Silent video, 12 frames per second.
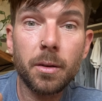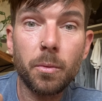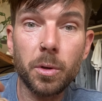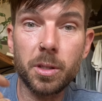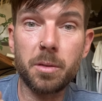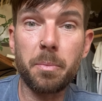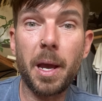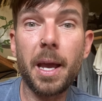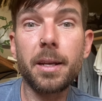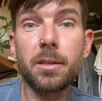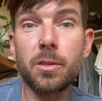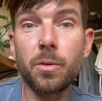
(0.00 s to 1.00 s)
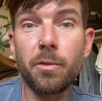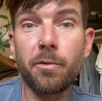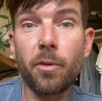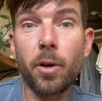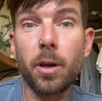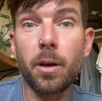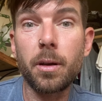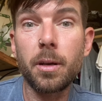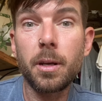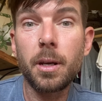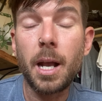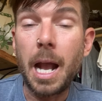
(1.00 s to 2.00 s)
What's the bags doing for you?
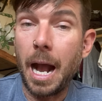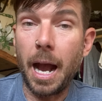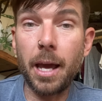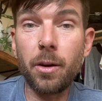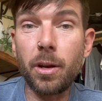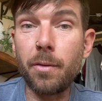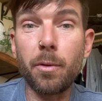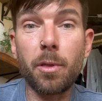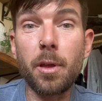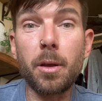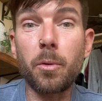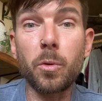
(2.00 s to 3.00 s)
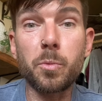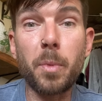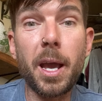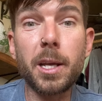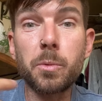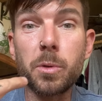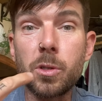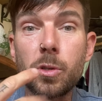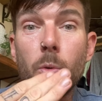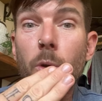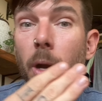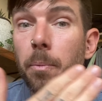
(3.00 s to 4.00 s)
I don't even think those bags would
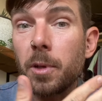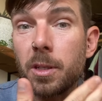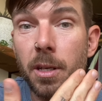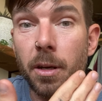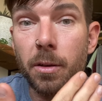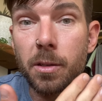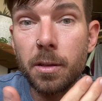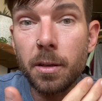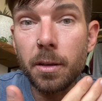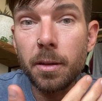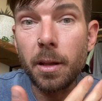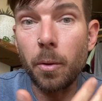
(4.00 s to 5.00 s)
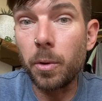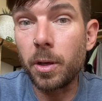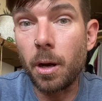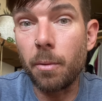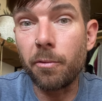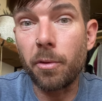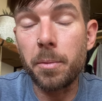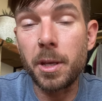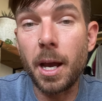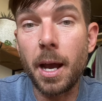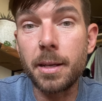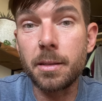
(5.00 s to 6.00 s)
soak up the tears that would come from
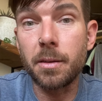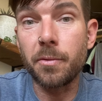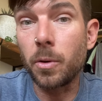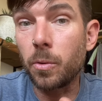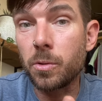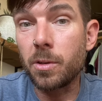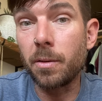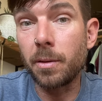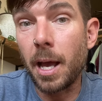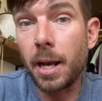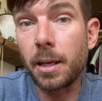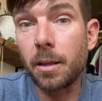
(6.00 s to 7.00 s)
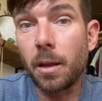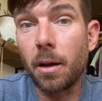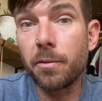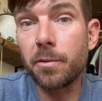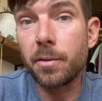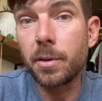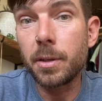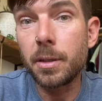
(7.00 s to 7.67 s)
the eyes of those lacking love.